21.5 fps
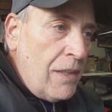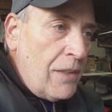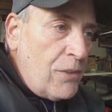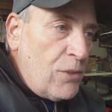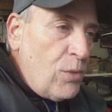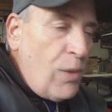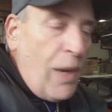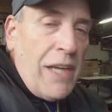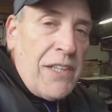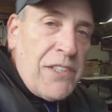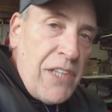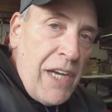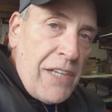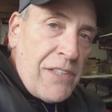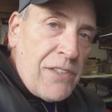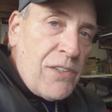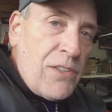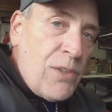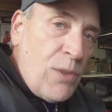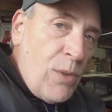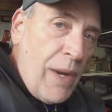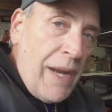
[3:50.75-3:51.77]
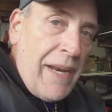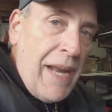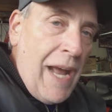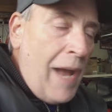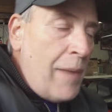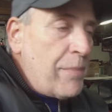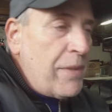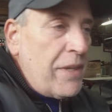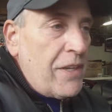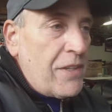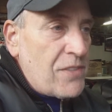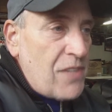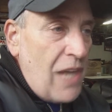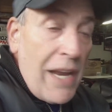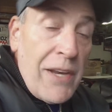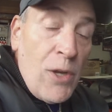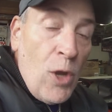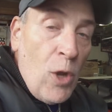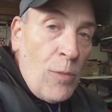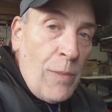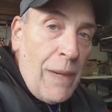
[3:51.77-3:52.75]
Do I change it? Do I not? Because I
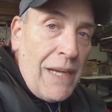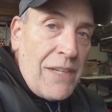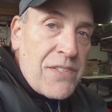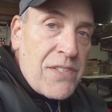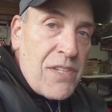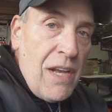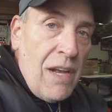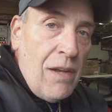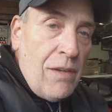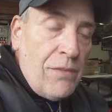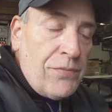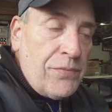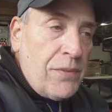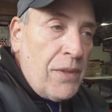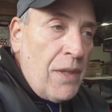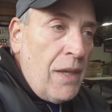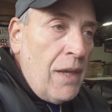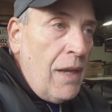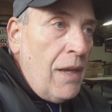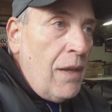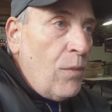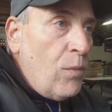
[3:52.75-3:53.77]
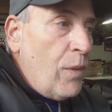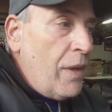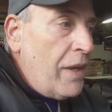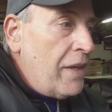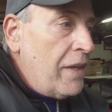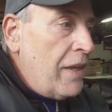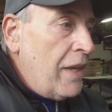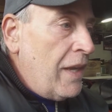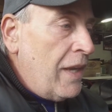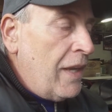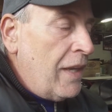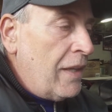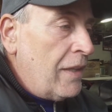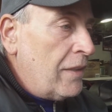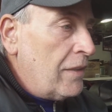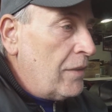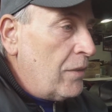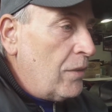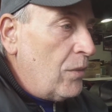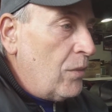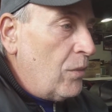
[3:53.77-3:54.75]
know myself. When
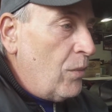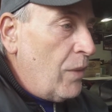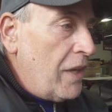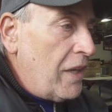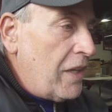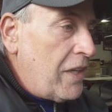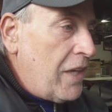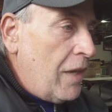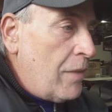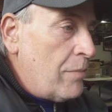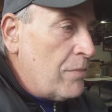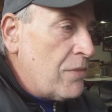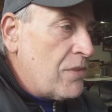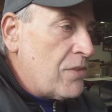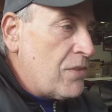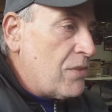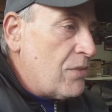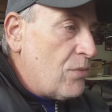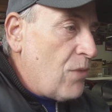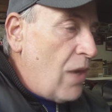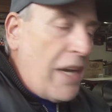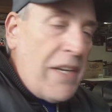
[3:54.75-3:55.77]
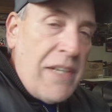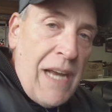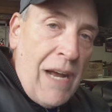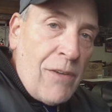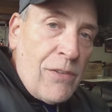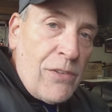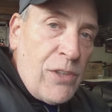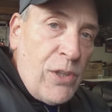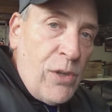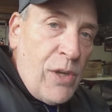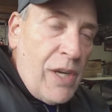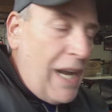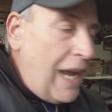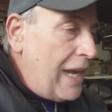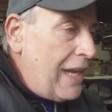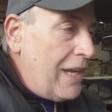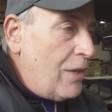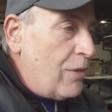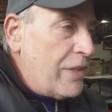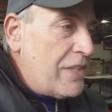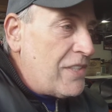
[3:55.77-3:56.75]
it comes right down to it,
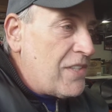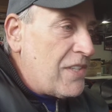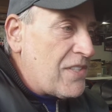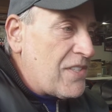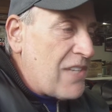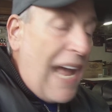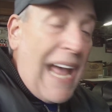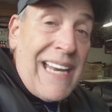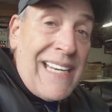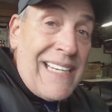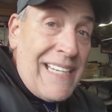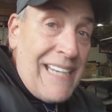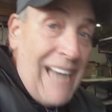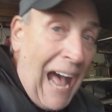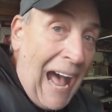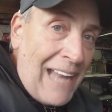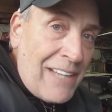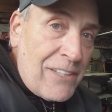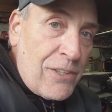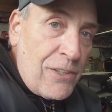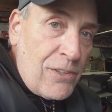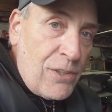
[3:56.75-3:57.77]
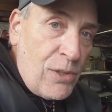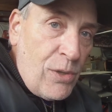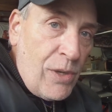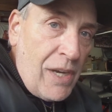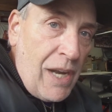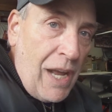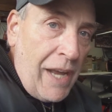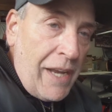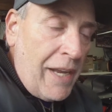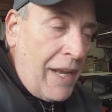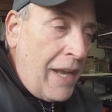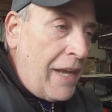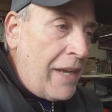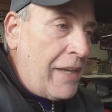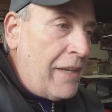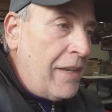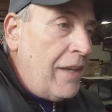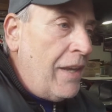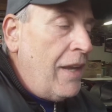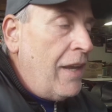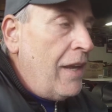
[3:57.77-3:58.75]
I always decide not to do it.
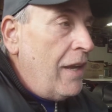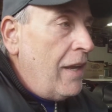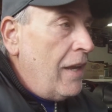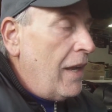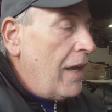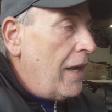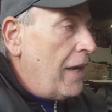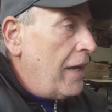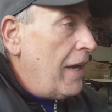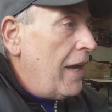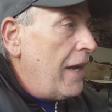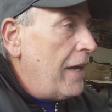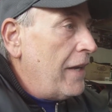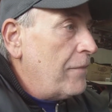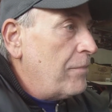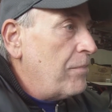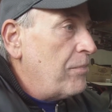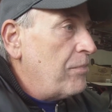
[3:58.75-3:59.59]
I